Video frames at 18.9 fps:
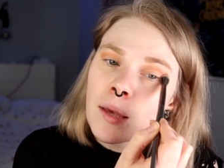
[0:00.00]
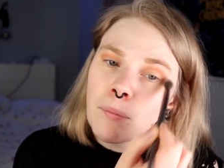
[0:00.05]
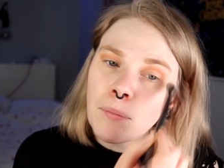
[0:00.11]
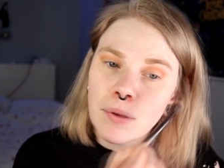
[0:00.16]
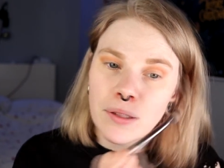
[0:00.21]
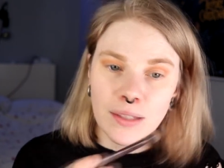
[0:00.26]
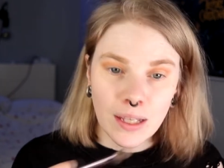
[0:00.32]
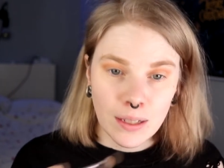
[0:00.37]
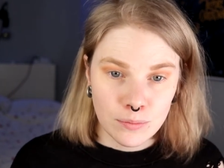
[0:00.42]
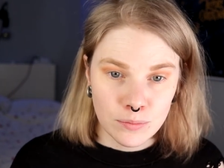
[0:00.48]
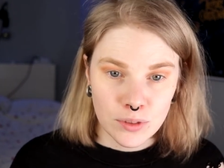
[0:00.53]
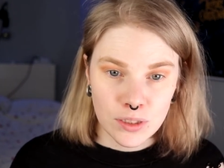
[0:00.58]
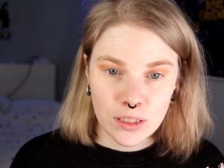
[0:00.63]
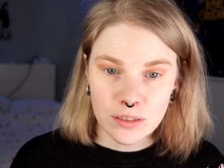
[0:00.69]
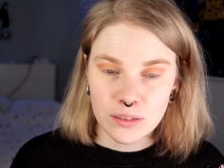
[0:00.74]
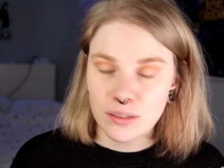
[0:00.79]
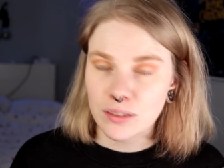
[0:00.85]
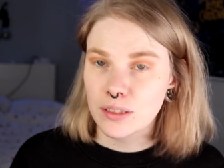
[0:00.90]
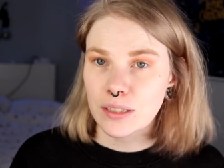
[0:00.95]
But I'm
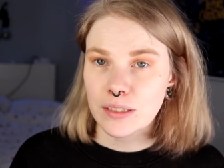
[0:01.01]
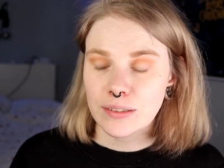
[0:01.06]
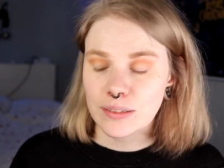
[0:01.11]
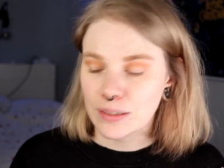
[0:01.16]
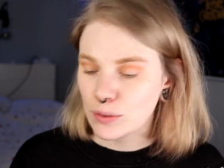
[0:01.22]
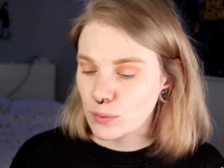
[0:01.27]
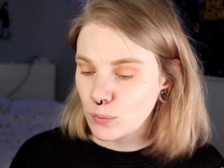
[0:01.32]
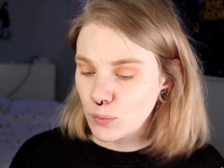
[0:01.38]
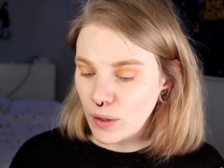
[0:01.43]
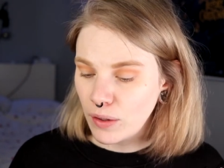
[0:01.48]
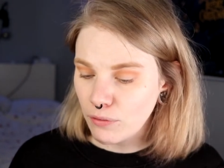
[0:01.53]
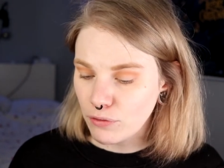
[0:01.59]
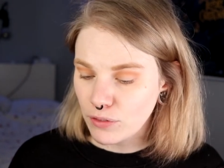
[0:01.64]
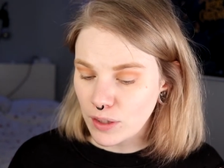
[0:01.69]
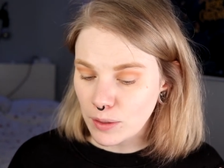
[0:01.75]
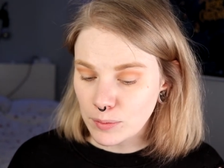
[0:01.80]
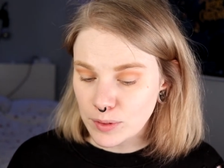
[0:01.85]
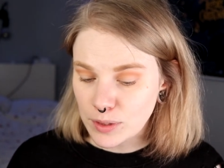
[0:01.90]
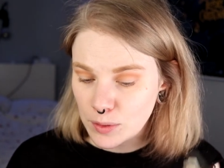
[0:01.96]
not just one of
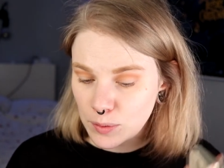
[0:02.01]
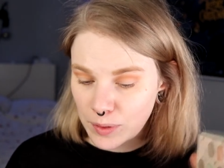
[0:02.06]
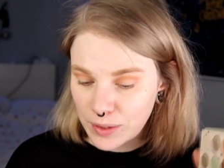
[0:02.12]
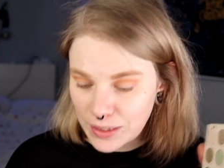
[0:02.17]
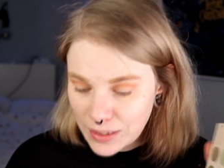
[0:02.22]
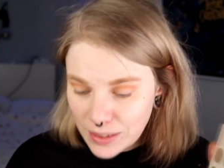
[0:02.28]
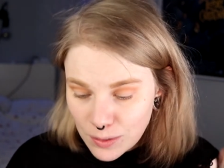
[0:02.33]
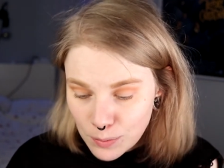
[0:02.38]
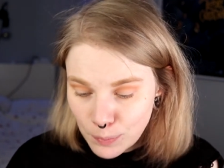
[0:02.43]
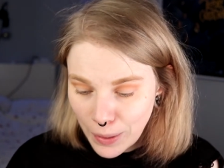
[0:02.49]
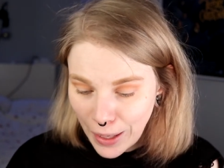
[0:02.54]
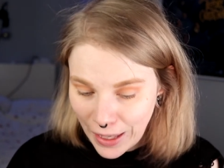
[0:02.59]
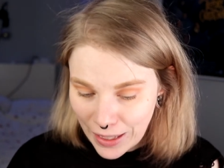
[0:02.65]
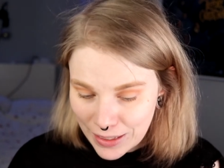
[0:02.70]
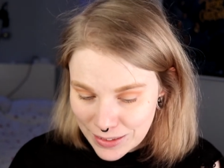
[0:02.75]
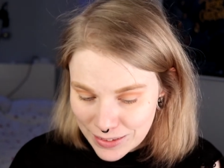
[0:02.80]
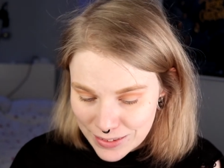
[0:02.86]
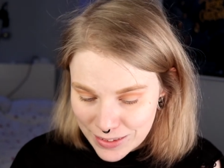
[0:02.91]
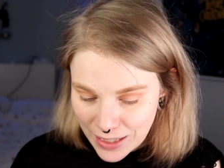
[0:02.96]
them. So when this
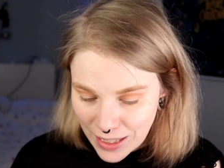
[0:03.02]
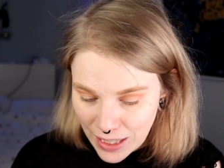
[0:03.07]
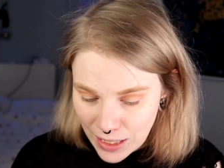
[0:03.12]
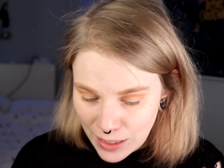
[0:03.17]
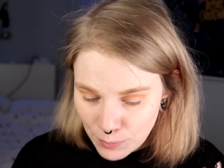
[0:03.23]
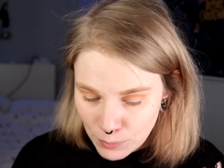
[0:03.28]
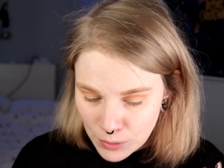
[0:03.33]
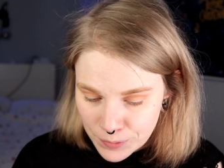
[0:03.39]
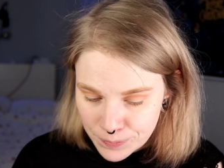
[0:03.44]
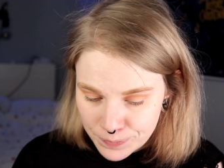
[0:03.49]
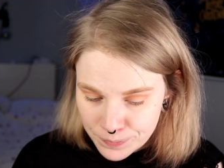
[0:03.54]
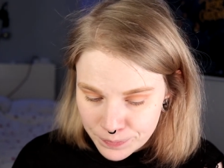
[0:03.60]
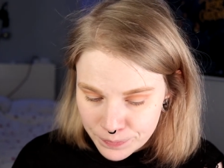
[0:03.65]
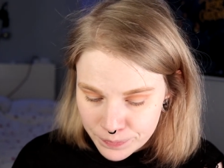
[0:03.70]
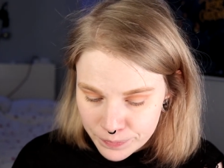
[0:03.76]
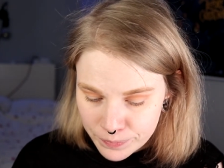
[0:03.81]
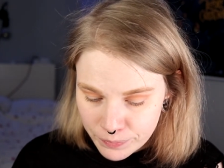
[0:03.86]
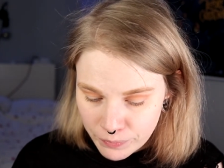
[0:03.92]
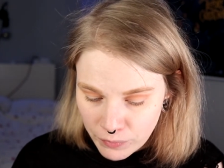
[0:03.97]
palette came,
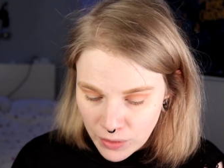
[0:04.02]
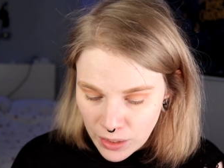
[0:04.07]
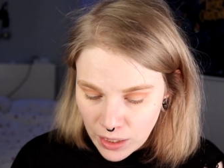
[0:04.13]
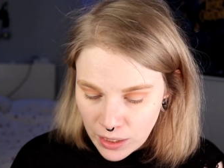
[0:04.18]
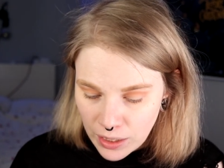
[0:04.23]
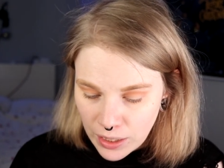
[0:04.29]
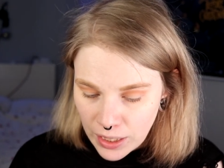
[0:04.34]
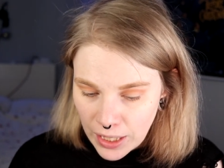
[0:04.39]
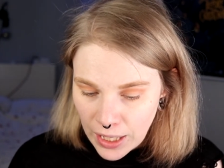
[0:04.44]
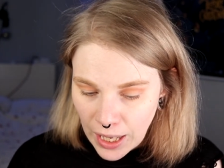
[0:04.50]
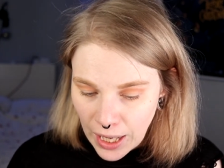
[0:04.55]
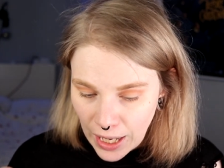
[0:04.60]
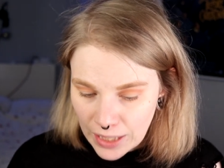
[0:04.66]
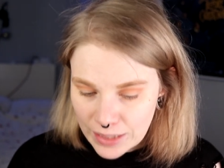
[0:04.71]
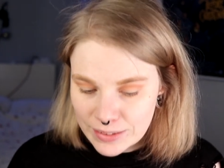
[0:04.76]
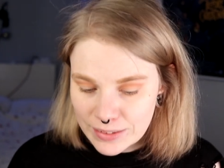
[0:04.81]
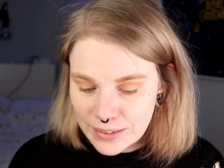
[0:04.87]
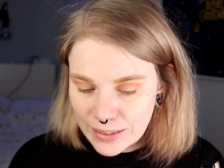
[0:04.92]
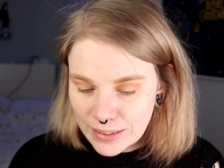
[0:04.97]

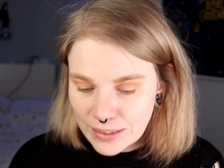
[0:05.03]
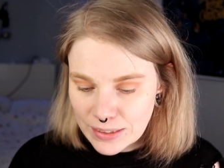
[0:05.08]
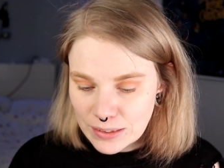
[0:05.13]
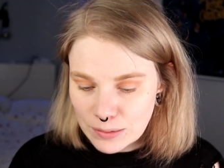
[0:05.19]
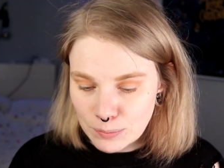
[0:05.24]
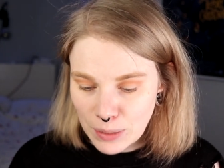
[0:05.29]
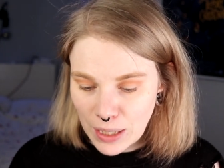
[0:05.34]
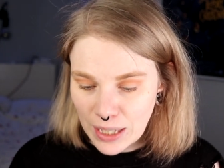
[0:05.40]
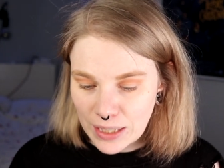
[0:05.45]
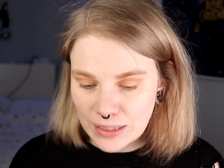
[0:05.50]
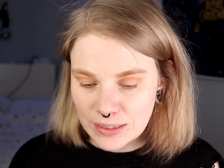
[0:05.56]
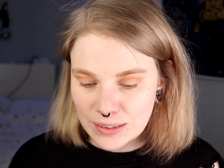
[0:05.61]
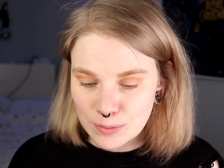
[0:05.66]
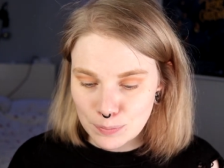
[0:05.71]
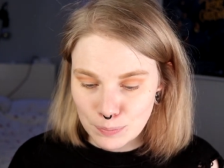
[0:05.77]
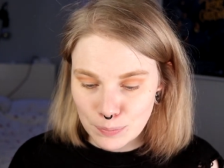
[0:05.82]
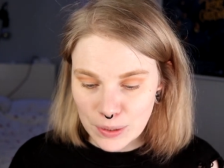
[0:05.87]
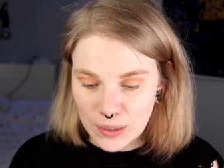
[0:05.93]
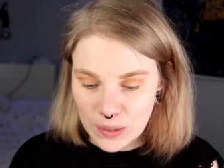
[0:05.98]
I didn't buy
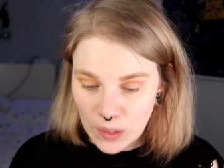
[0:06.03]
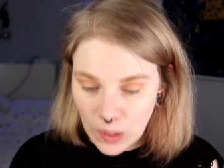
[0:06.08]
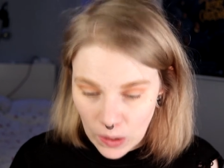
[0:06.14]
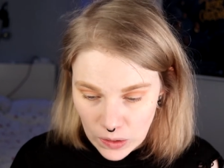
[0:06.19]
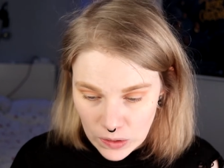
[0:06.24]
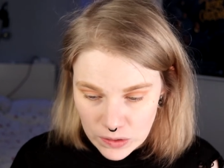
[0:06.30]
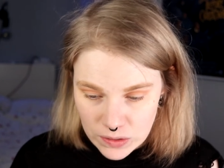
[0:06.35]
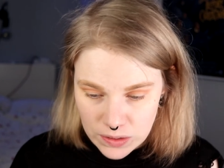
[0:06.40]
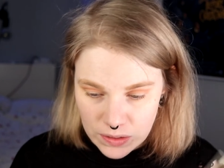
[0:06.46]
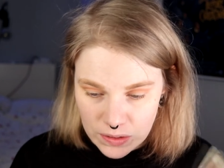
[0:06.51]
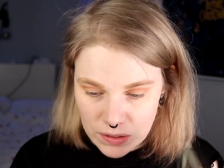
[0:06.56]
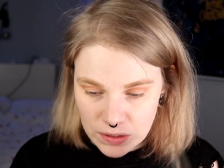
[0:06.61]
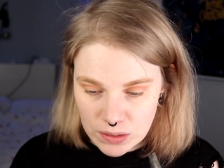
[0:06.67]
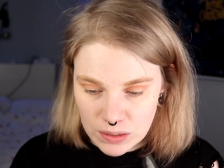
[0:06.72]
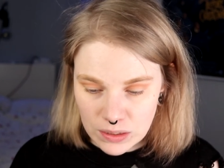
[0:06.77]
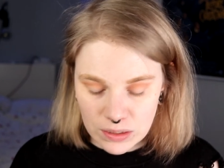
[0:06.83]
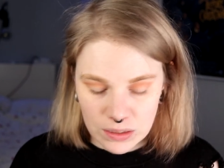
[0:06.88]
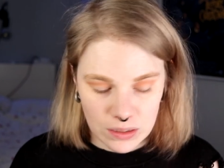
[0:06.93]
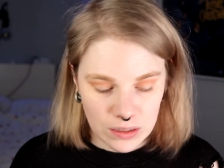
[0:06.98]
it because
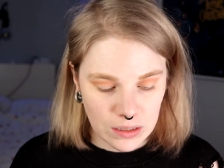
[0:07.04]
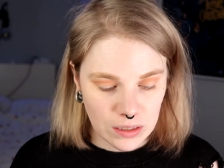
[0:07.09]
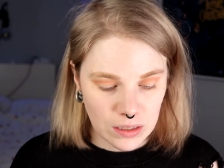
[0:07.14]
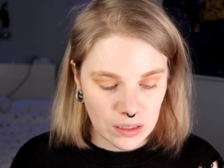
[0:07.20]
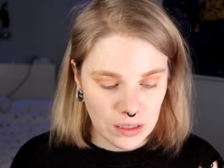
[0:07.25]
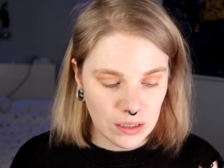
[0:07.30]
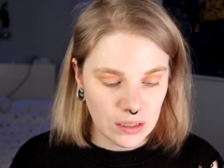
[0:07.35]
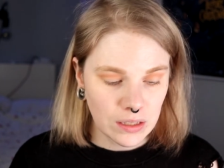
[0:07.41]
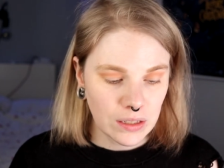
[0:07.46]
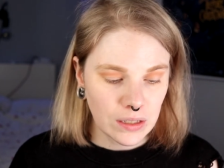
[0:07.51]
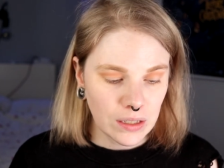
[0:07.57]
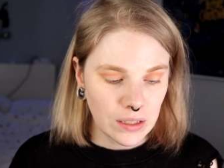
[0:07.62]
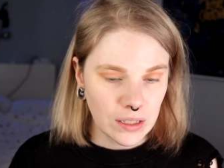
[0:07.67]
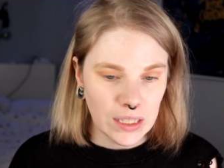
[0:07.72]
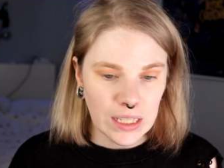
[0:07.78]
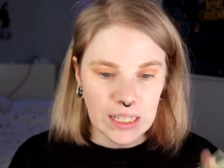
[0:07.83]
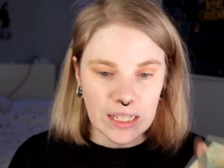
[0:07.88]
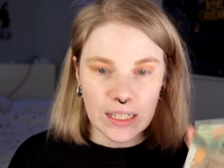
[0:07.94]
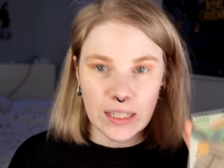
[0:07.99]

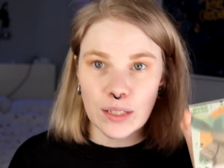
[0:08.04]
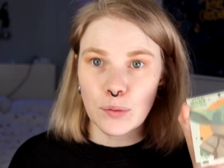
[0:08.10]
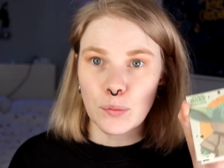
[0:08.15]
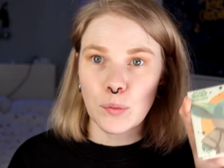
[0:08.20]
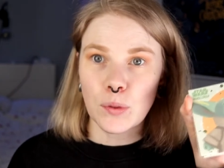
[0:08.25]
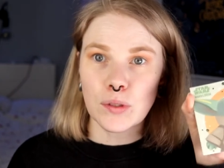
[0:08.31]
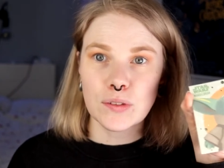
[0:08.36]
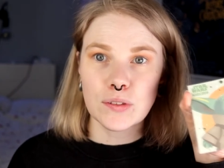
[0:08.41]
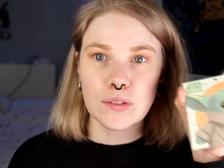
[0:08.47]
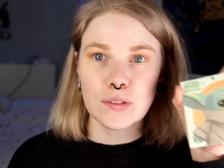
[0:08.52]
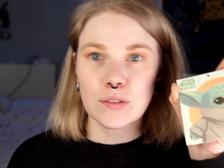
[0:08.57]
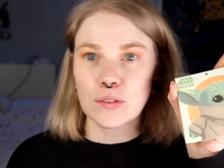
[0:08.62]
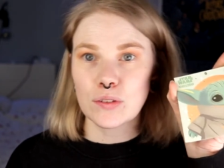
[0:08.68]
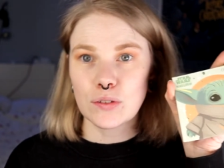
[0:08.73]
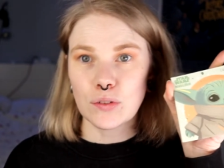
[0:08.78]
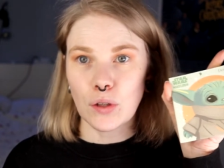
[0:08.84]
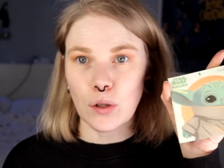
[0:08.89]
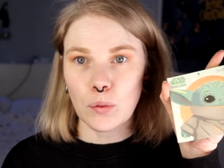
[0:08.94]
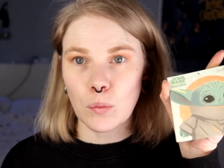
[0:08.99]
it was
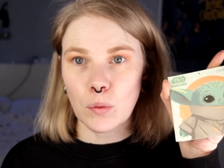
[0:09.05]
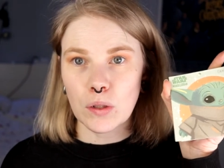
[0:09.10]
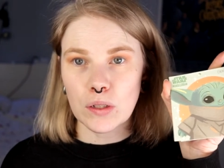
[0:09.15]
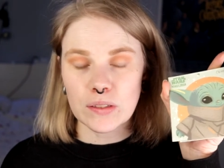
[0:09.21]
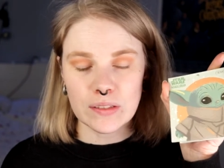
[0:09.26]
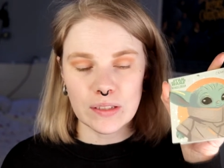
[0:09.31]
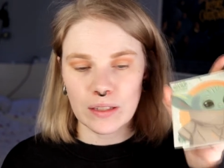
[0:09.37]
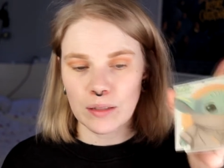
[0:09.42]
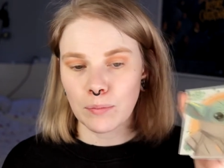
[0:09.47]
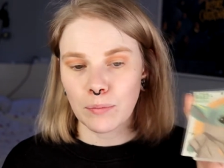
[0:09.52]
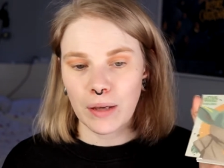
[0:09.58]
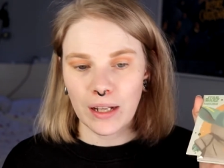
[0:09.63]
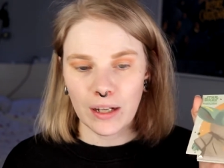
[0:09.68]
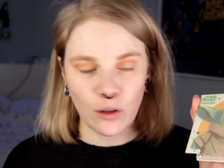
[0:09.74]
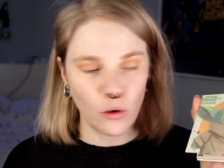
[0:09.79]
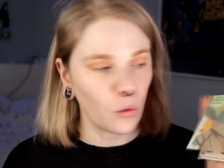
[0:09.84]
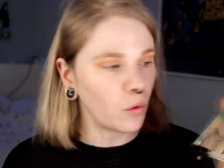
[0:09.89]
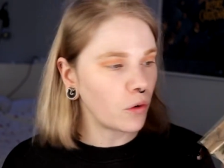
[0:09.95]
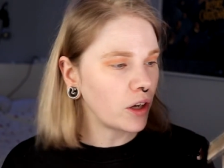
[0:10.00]
Star Wars and
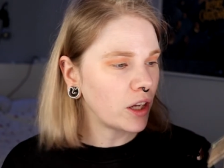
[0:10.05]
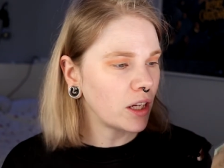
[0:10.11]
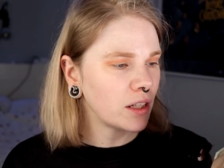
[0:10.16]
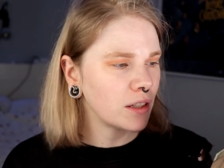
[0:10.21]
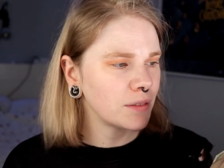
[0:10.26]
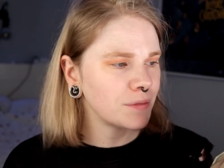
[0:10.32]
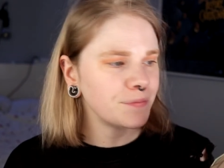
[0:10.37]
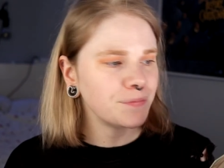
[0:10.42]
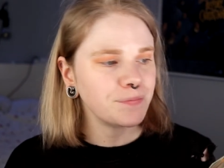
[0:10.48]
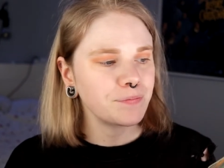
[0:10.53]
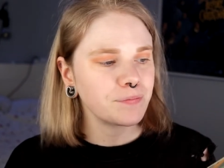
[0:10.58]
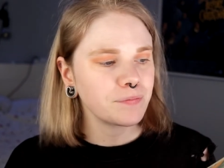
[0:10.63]
Mandalorian.